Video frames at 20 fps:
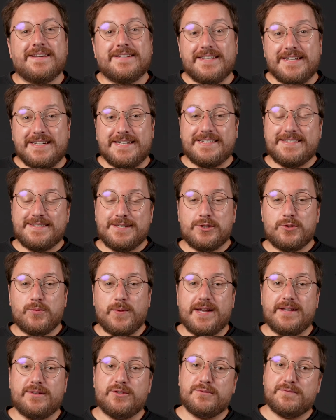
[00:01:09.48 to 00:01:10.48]
The easiest
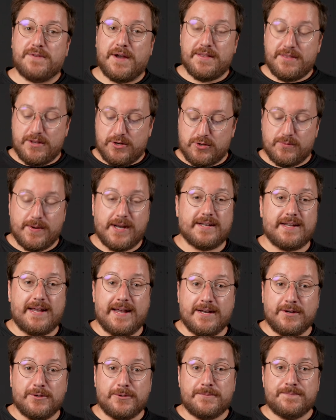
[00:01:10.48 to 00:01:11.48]
way to find the correct
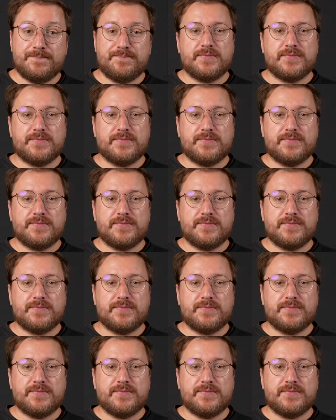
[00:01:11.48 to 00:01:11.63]
angle